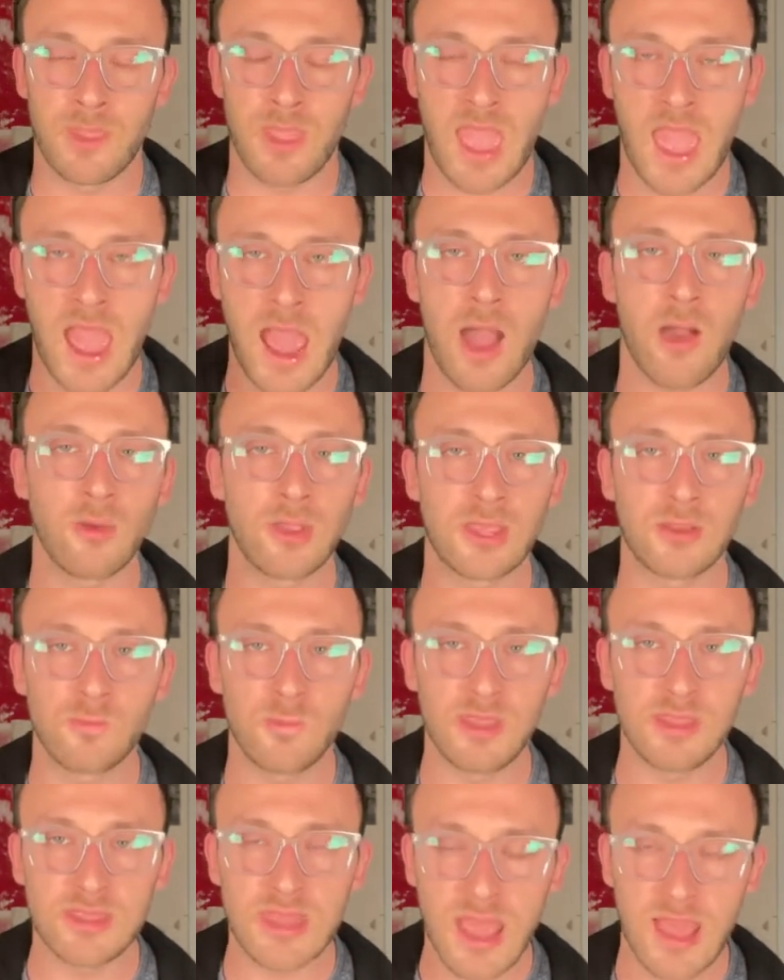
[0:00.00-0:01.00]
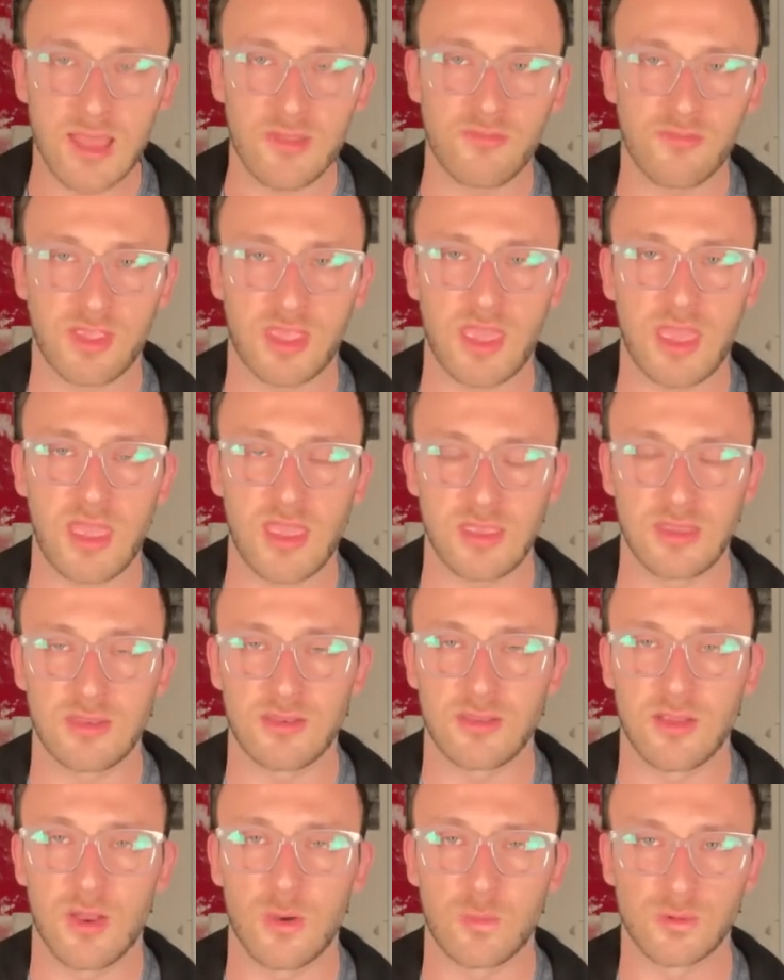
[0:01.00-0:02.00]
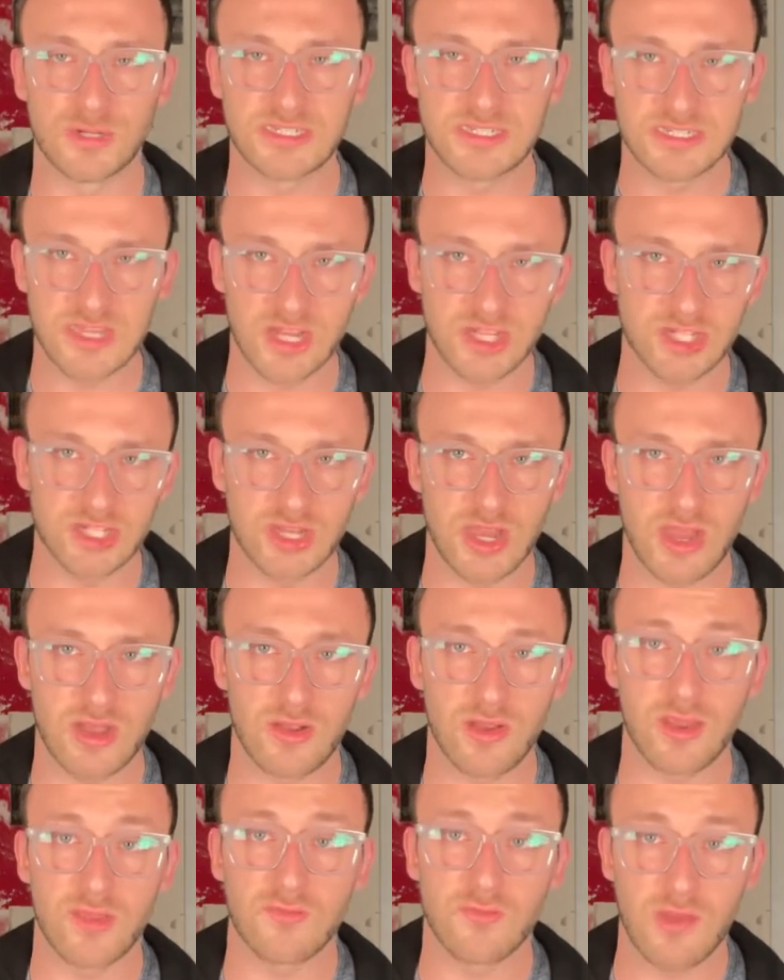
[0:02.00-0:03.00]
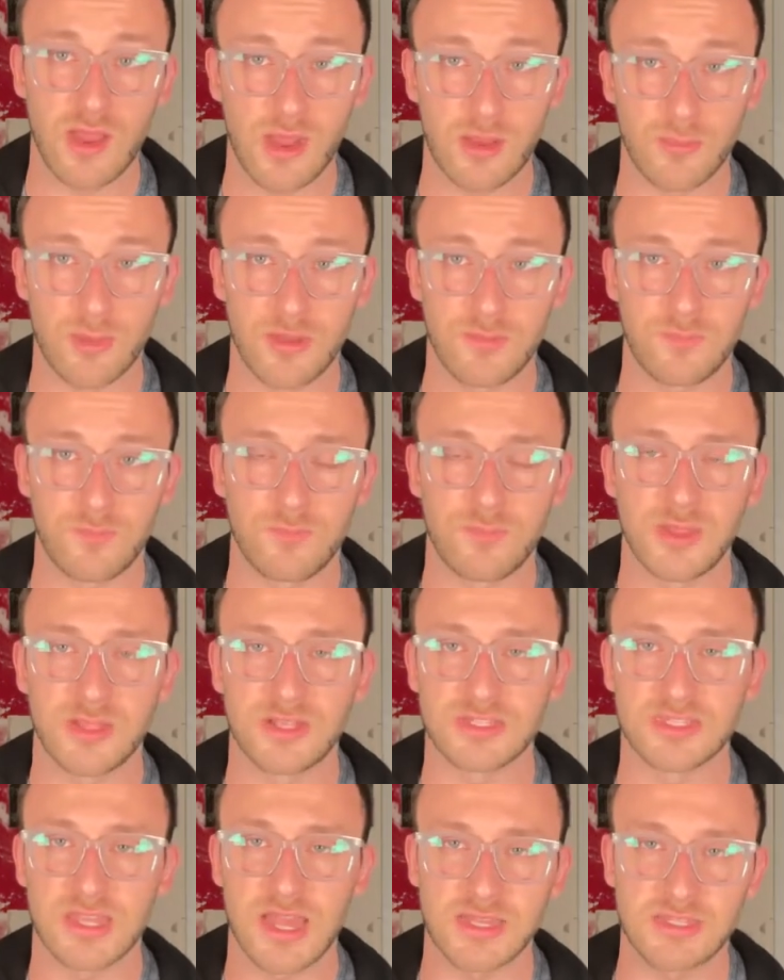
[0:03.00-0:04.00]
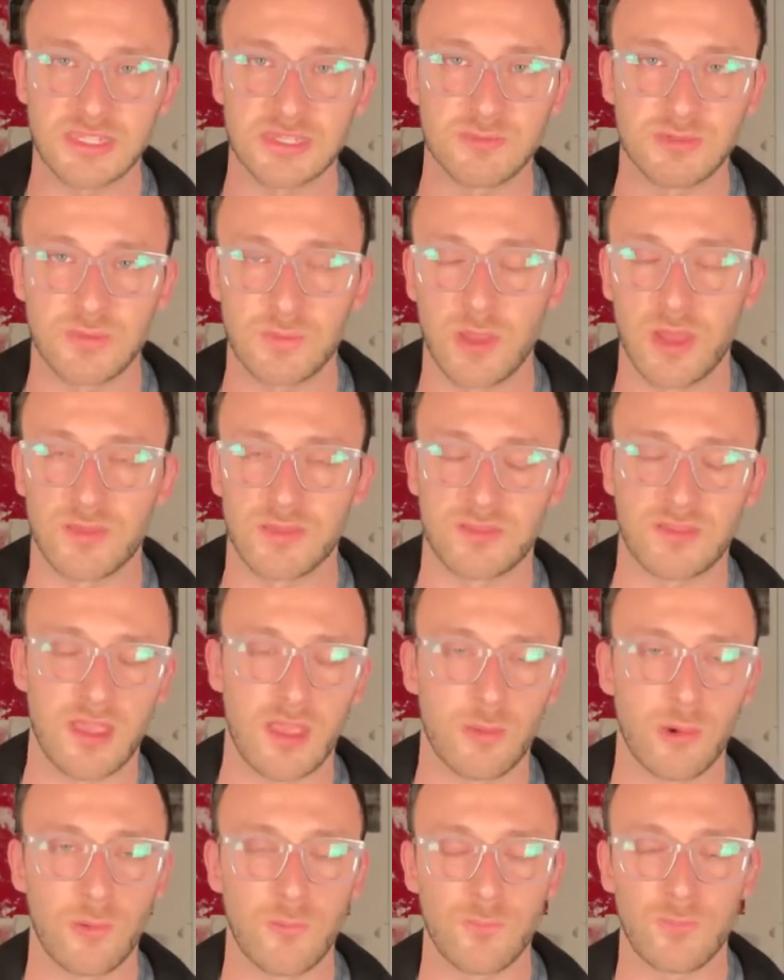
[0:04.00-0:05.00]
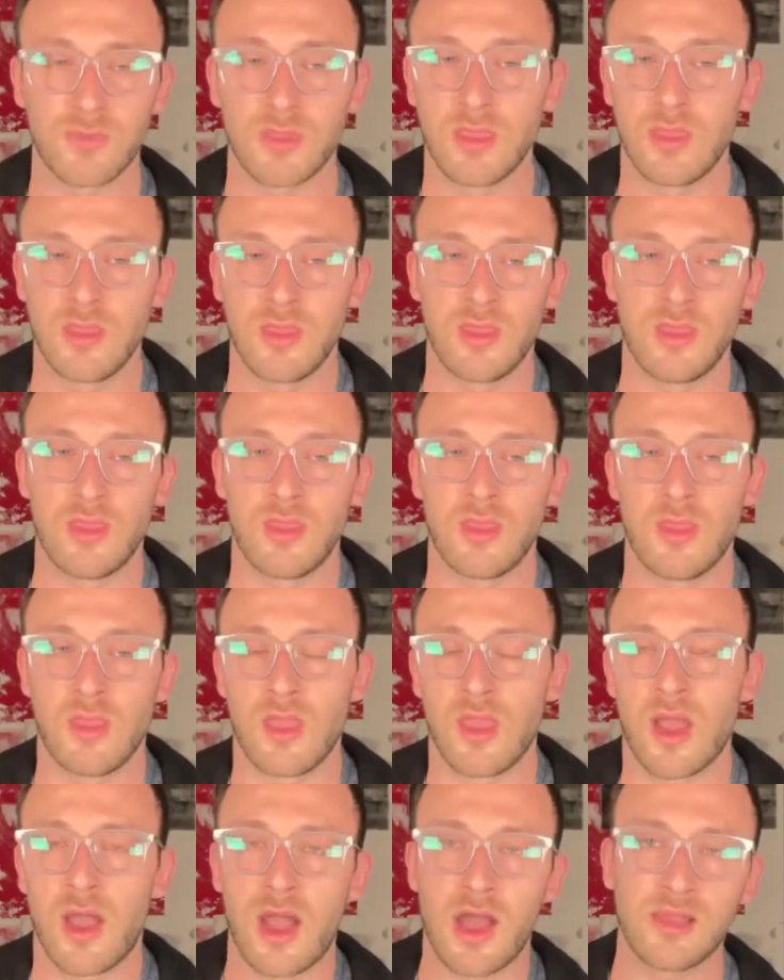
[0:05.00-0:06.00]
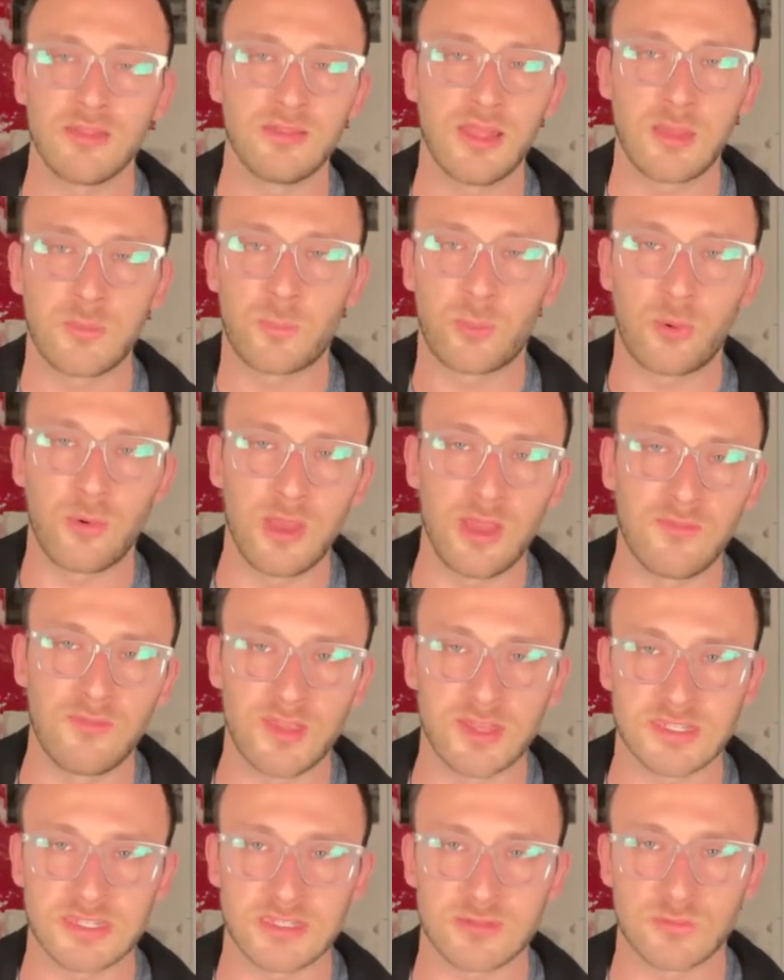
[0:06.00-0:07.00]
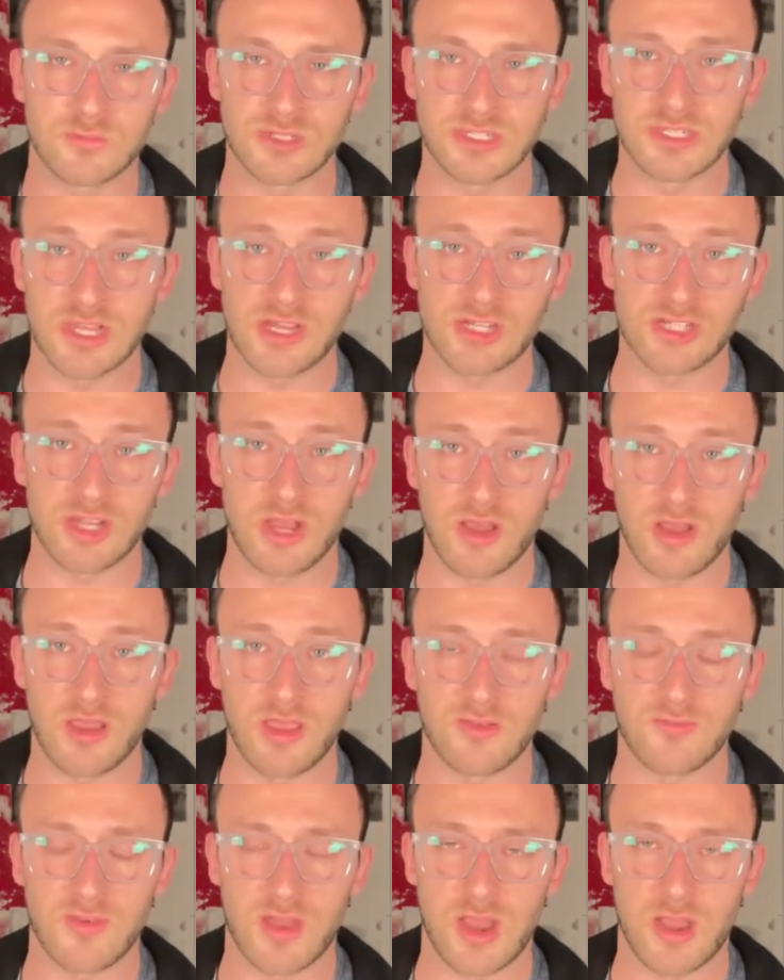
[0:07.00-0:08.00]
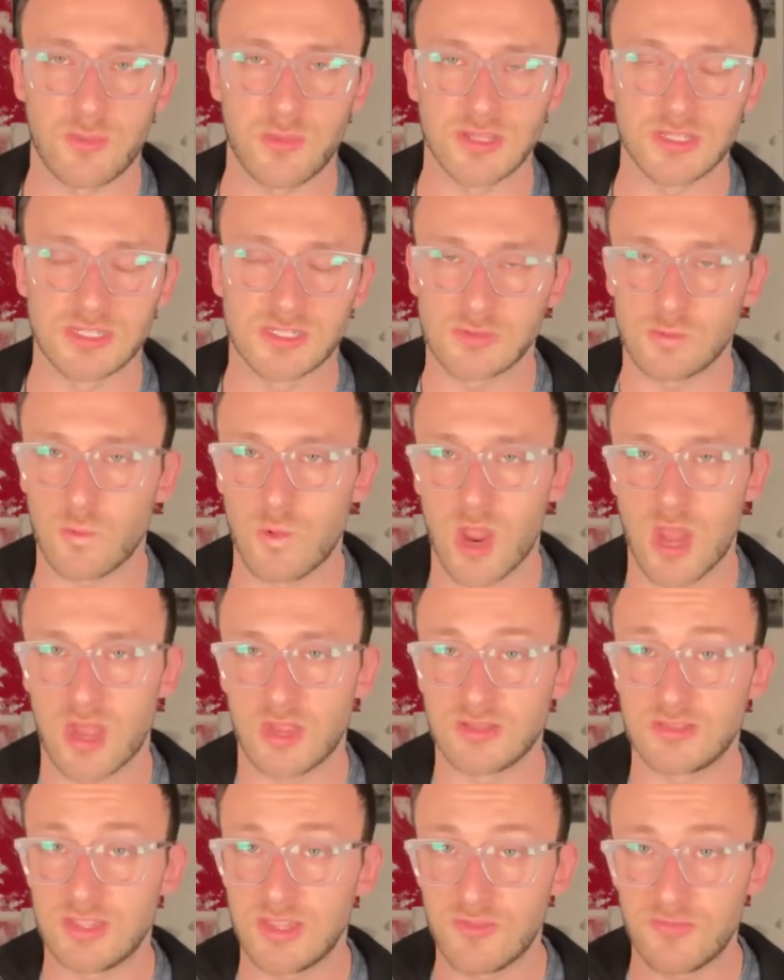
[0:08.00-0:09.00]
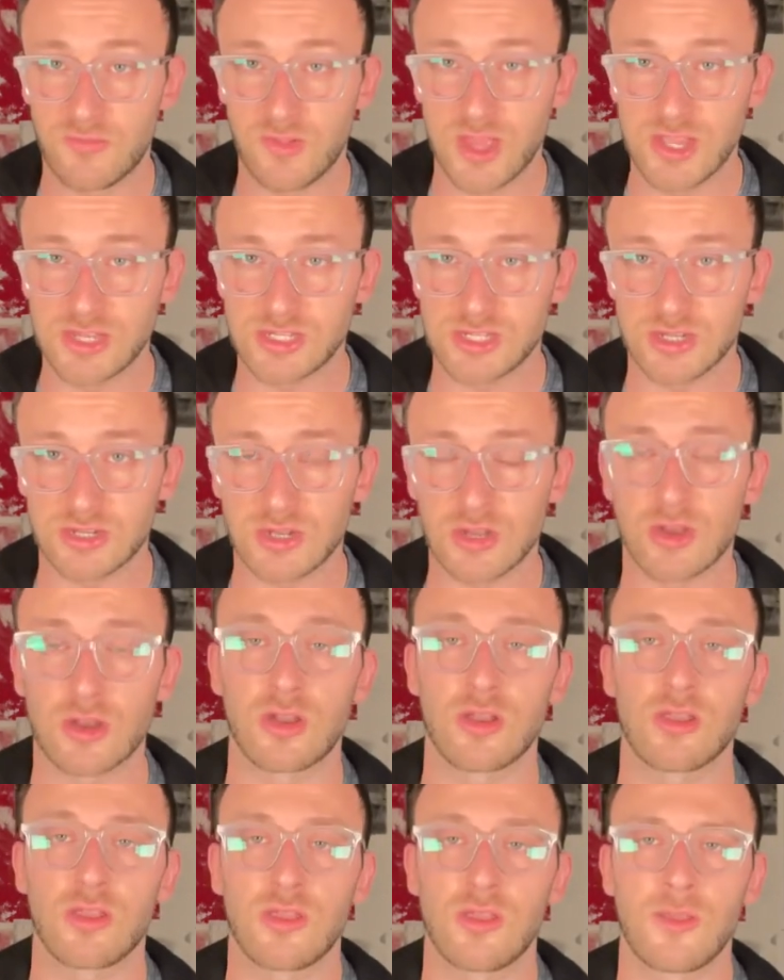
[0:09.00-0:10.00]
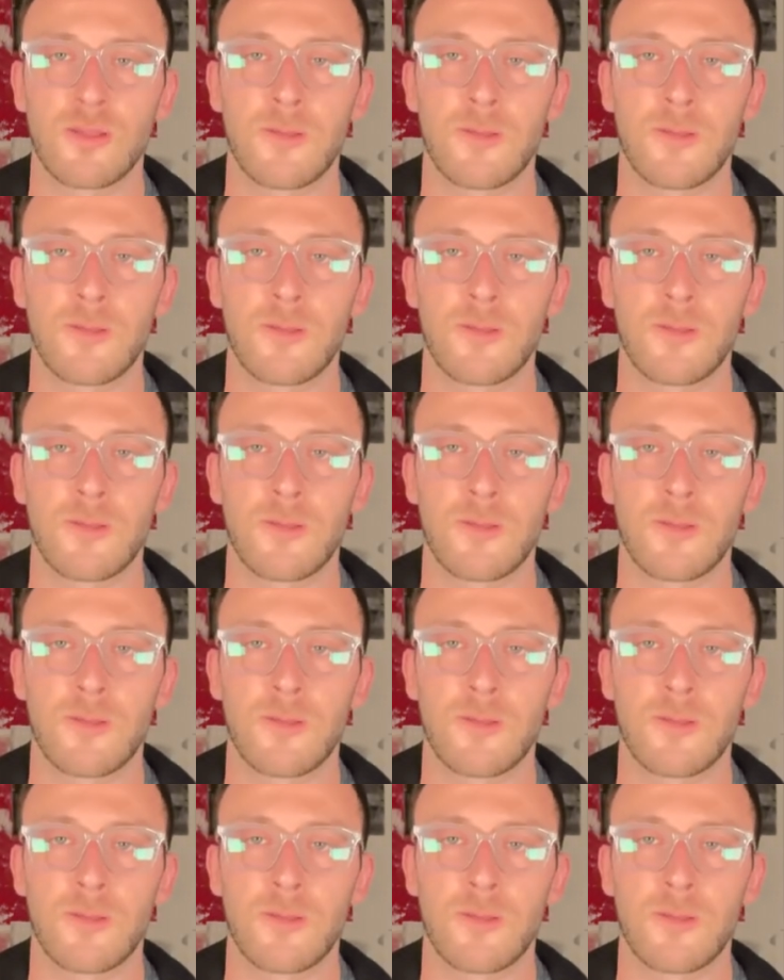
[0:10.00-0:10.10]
How can we navigate a recessionary environment? Because that seems to be on the table. Unlike previous recessionary environments where deflation occurred,